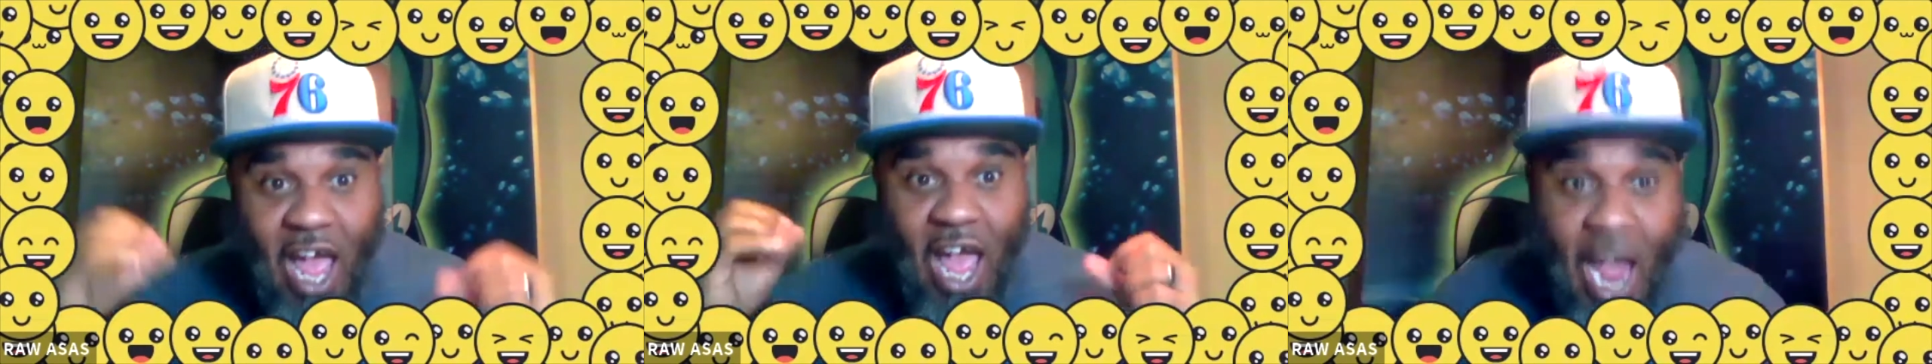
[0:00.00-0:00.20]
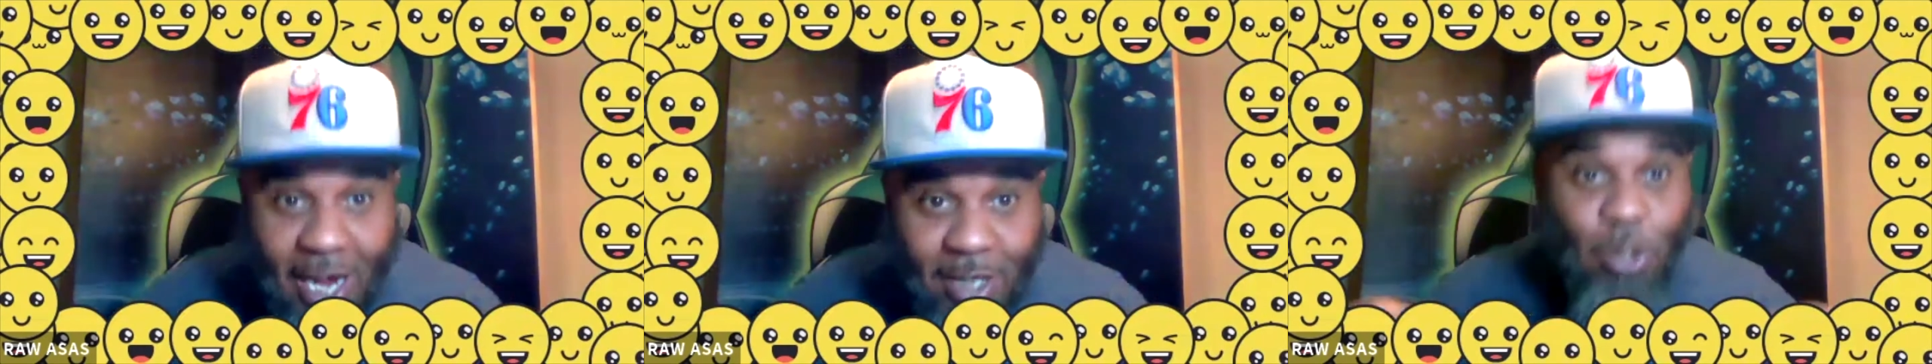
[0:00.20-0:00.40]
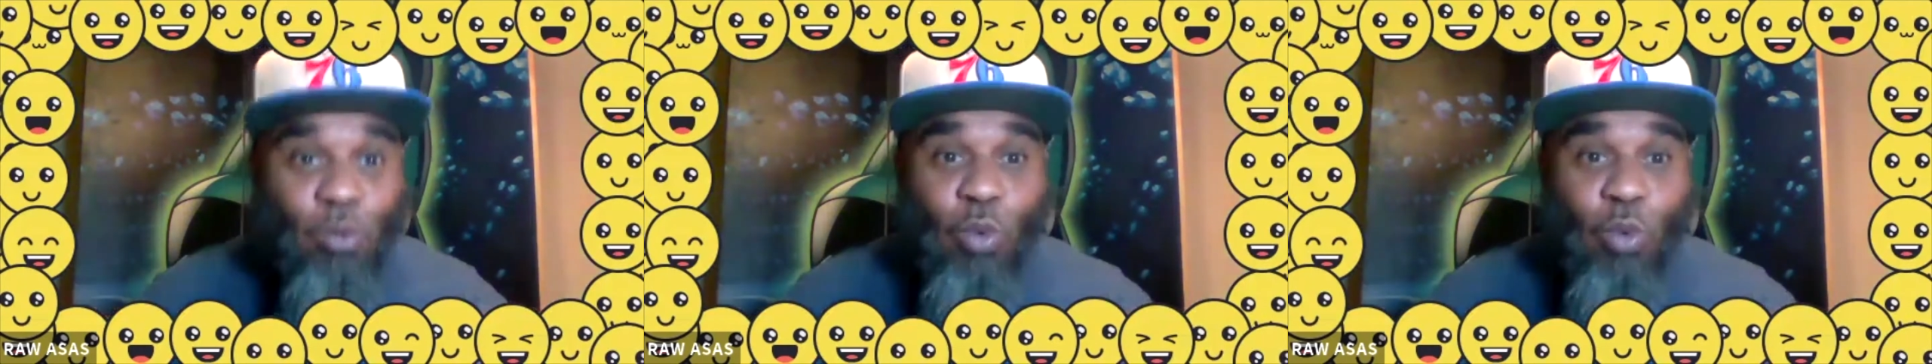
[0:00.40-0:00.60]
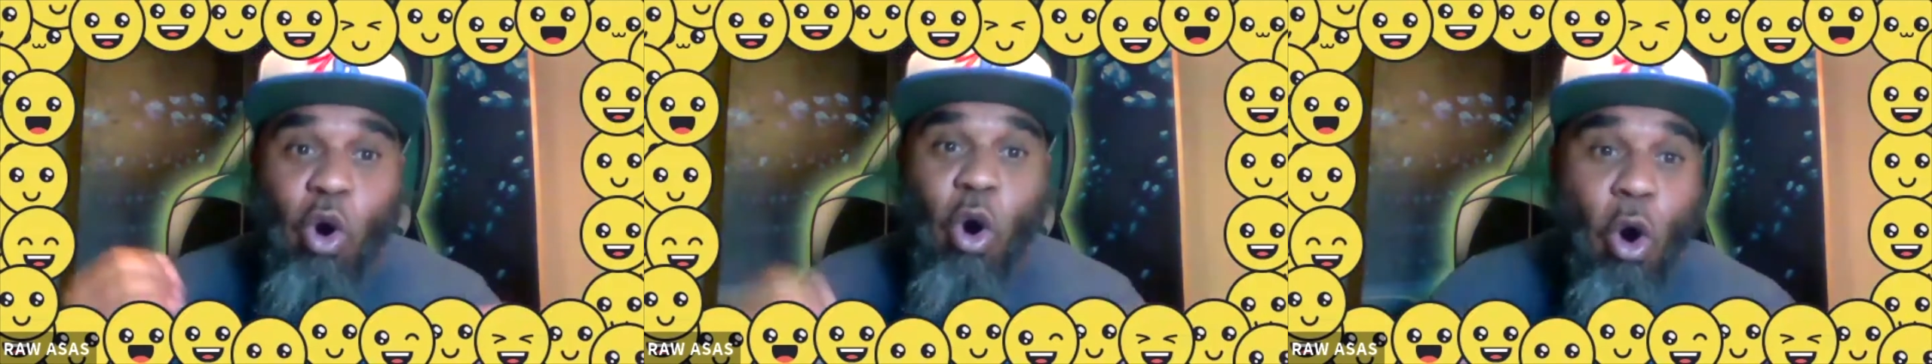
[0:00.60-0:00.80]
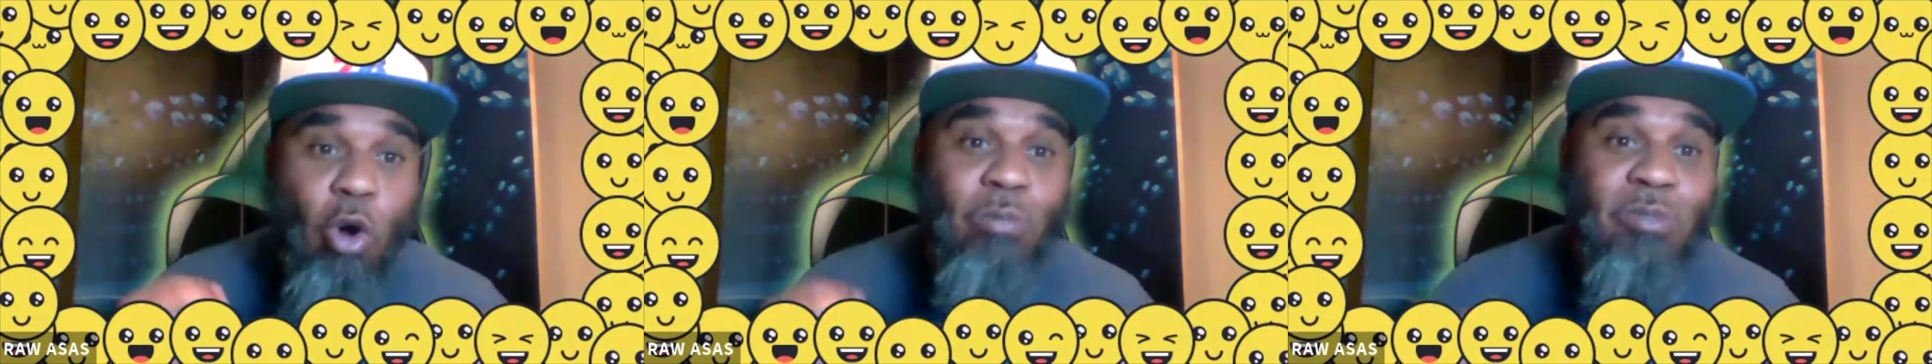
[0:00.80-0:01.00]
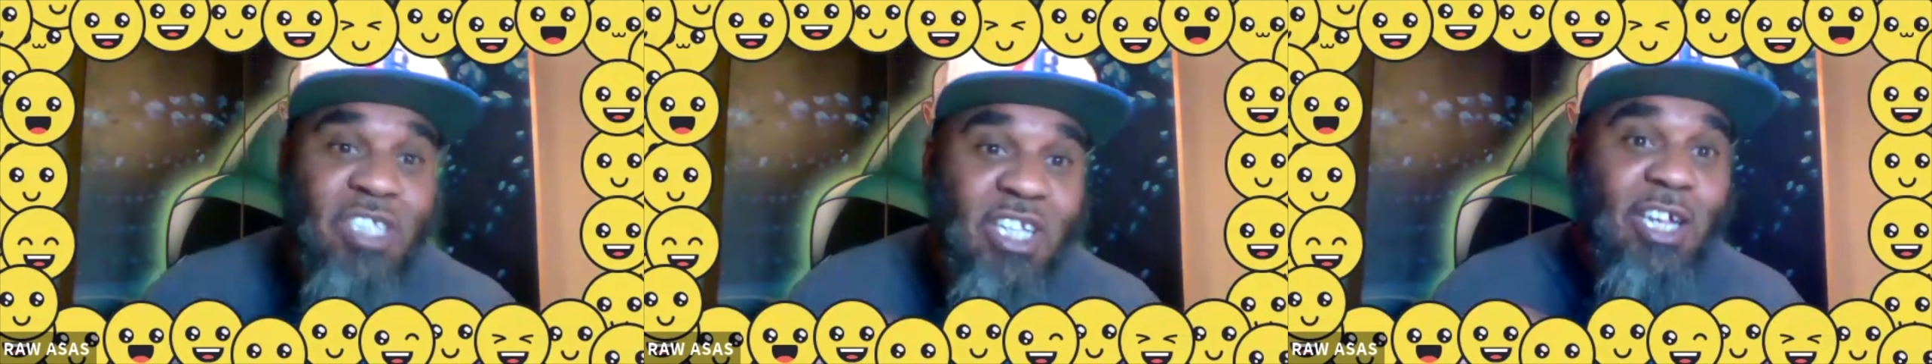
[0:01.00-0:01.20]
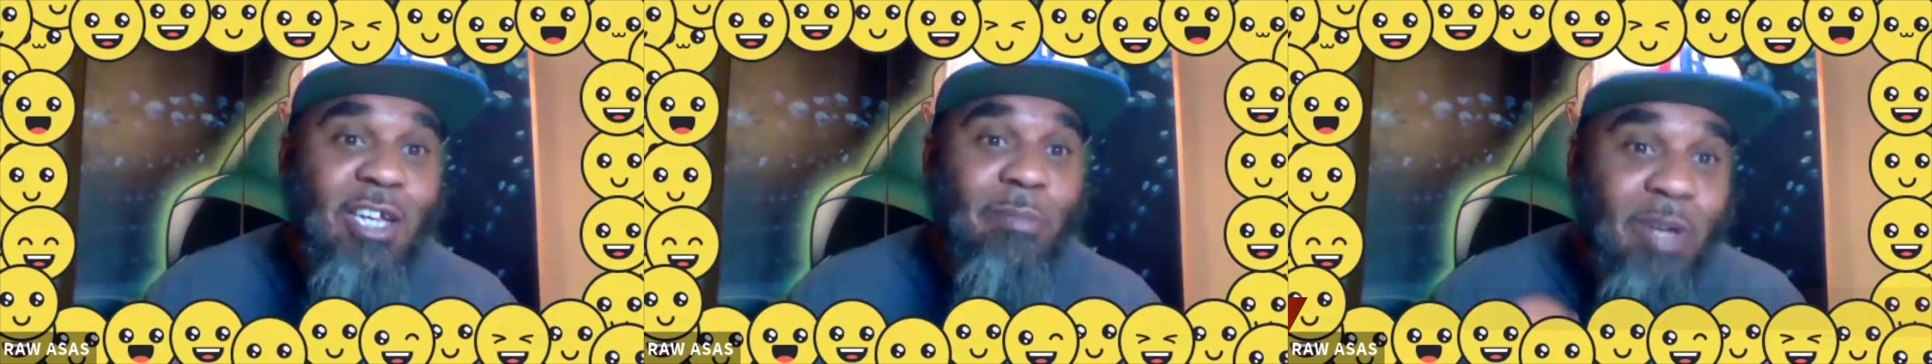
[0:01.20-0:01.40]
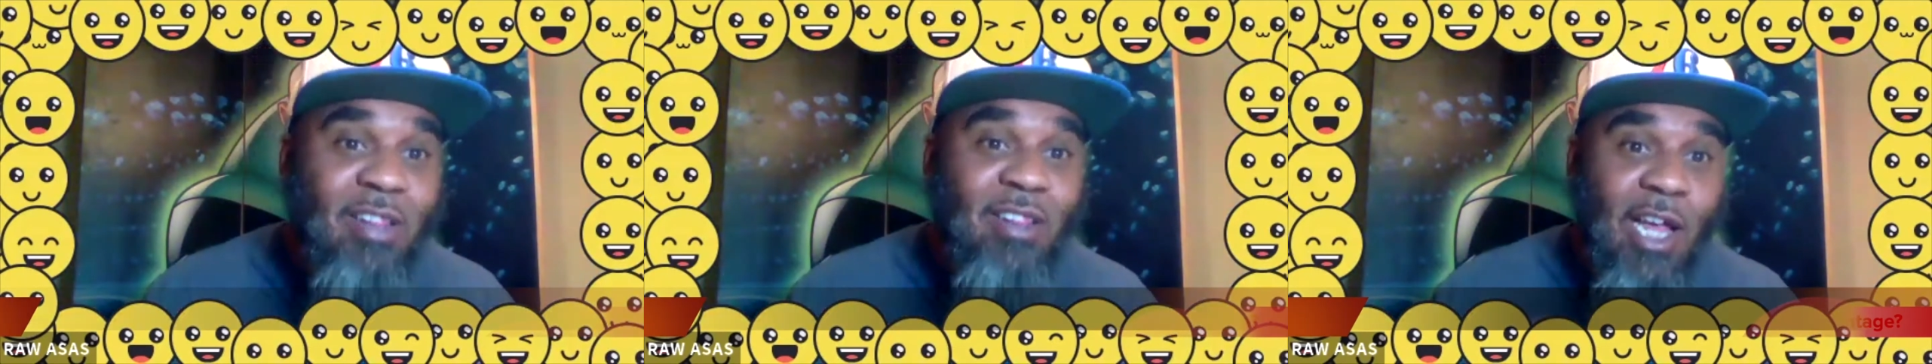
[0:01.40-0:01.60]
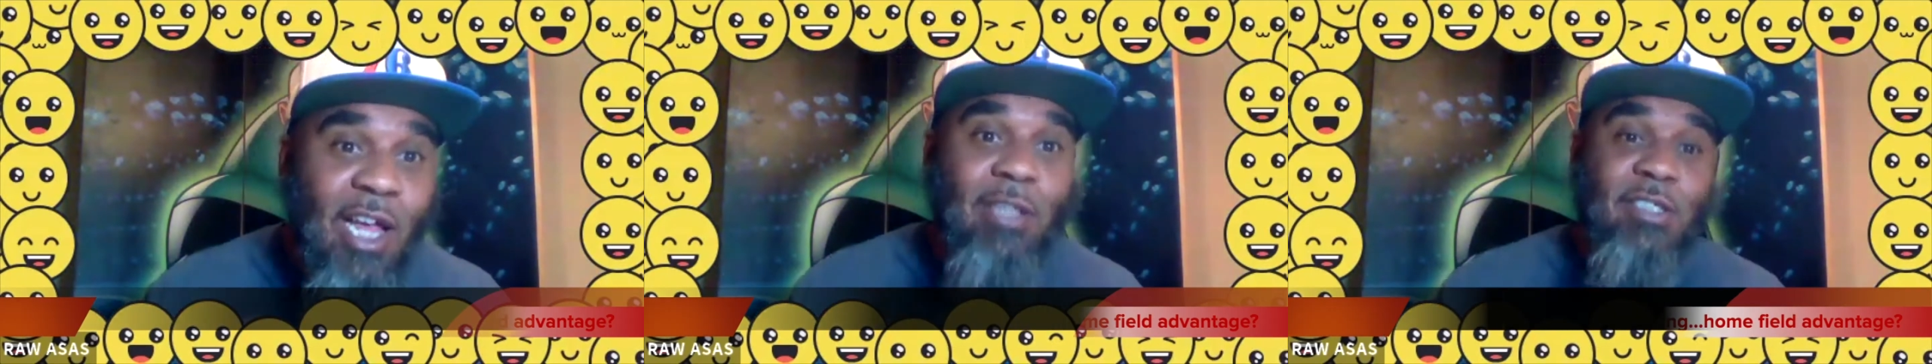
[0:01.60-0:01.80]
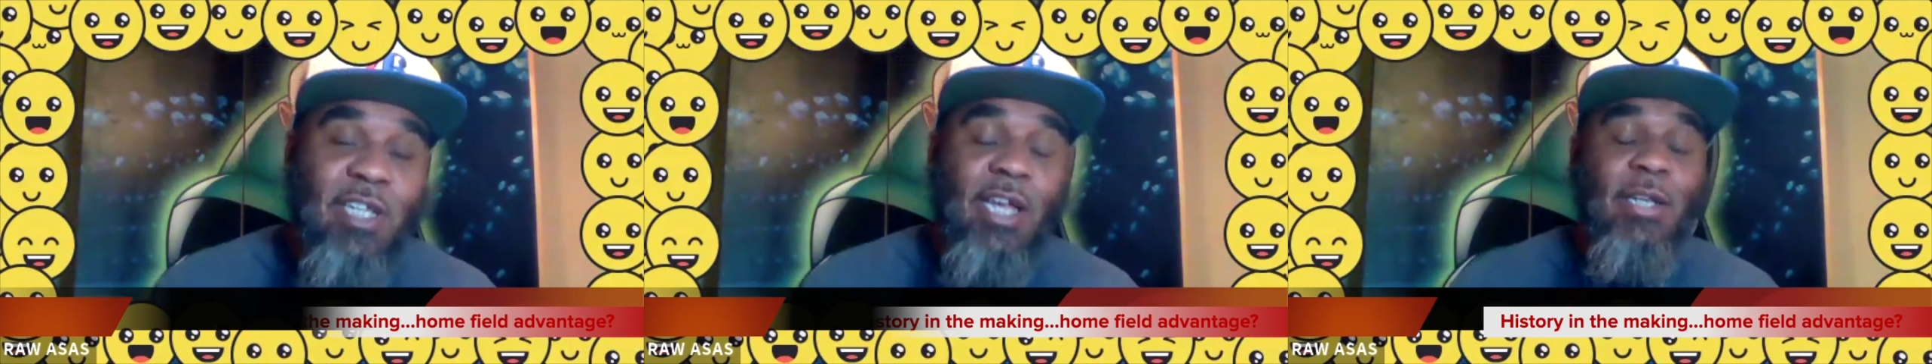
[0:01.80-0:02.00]
actual home team in that
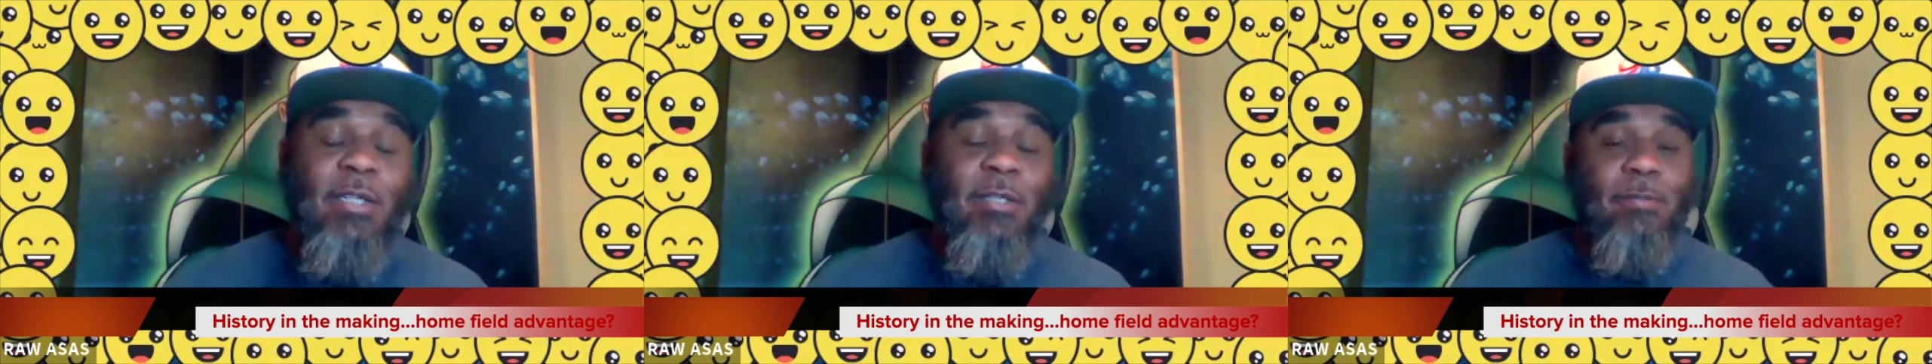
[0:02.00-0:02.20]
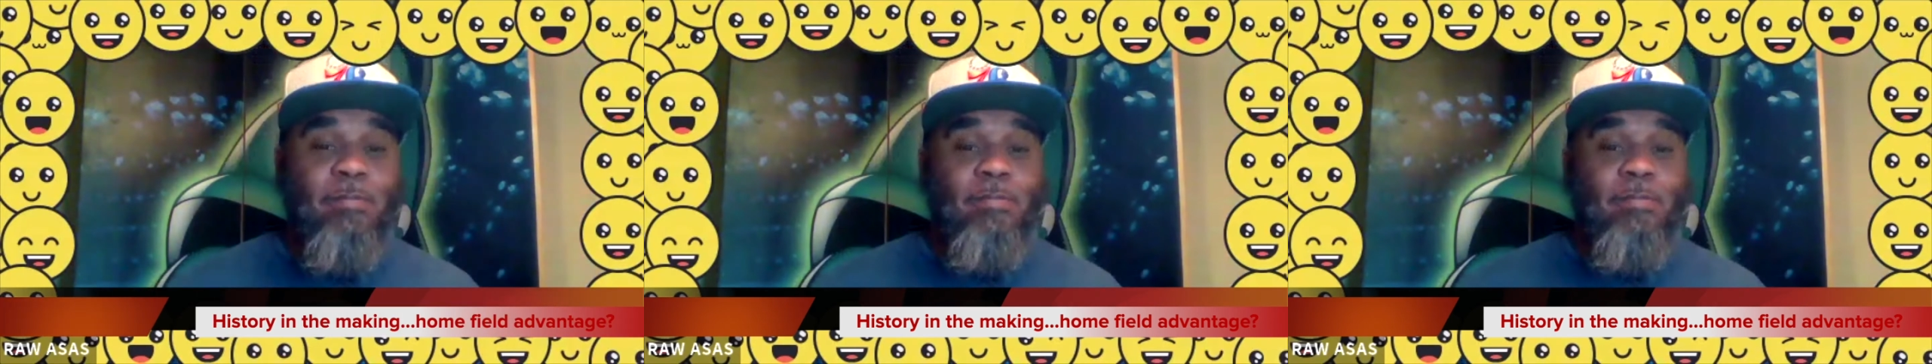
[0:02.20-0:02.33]
stadium.